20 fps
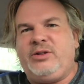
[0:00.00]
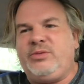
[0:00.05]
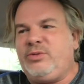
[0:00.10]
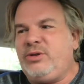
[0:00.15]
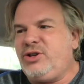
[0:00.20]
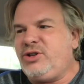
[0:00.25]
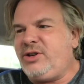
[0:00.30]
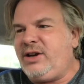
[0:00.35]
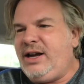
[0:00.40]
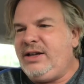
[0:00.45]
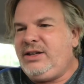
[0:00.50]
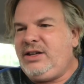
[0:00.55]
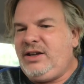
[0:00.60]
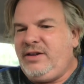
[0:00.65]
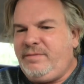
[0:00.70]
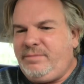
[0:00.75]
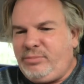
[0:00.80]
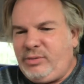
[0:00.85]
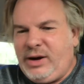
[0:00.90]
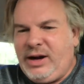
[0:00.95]
We're trying to
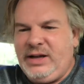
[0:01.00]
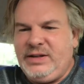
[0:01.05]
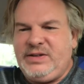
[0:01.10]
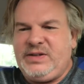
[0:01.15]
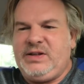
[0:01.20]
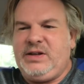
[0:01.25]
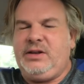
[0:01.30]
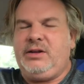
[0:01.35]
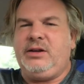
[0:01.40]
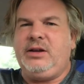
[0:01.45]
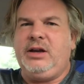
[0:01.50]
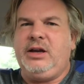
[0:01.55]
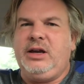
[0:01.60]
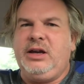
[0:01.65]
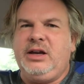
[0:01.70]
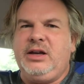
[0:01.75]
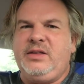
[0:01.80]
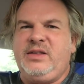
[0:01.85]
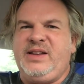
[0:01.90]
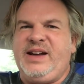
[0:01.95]
give Branson
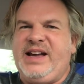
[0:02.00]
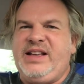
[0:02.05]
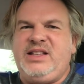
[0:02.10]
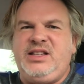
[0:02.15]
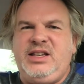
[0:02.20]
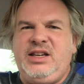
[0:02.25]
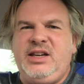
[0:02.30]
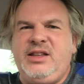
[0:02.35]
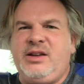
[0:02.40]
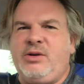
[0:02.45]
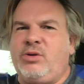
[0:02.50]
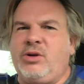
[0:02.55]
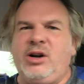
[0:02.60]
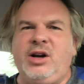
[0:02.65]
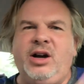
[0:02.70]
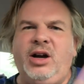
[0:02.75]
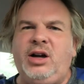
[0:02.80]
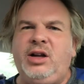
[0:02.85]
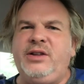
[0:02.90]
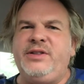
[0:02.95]
the idea that we're
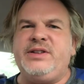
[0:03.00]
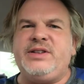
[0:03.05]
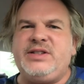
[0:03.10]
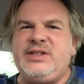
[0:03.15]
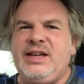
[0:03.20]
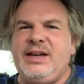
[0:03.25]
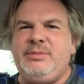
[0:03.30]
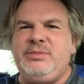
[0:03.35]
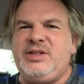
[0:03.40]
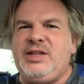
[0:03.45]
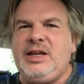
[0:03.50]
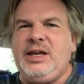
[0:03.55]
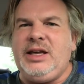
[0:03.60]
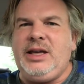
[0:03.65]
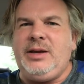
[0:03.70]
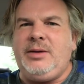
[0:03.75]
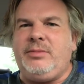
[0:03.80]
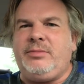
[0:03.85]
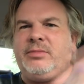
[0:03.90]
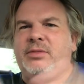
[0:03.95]
all on the same
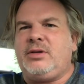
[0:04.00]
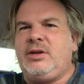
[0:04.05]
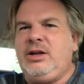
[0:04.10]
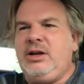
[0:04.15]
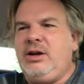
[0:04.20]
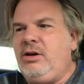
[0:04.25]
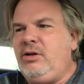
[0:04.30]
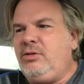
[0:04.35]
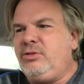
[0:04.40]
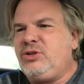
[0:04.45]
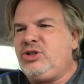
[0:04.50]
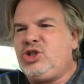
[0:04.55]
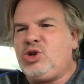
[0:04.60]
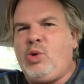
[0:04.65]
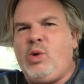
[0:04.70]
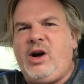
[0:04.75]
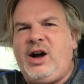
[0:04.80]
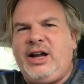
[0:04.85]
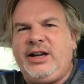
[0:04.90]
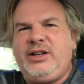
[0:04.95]
team, you know,
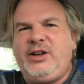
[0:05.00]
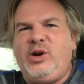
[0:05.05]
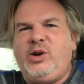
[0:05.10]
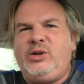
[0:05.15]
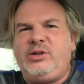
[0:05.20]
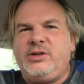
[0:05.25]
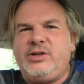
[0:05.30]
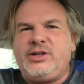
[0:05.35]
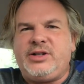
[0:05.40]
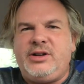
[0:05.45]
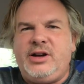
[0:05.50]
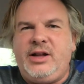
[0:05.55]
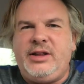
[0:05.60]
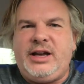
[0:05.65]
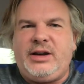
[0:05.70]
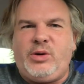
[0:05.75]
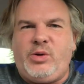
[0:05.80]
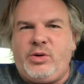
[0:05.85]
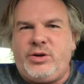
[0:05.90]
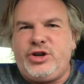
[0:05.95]
squad goals and all
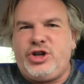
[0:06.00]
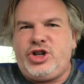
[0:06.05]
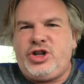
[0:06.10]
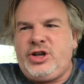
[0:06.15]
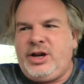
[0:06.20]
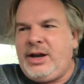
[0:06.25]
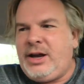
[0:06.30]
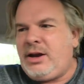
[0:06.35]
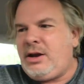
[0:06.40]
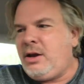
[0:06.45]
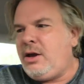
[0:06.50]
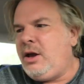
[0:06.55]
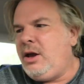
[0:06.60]
that horse shit.